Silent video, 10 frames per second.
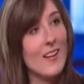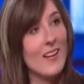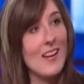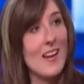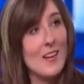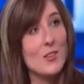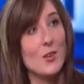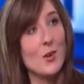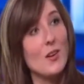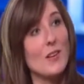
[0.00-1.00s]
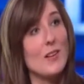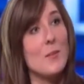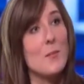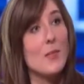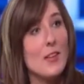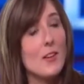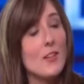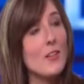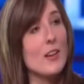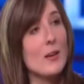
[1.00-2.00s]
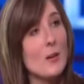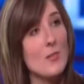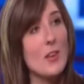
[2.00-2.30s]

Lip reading: He egged her on, but then other times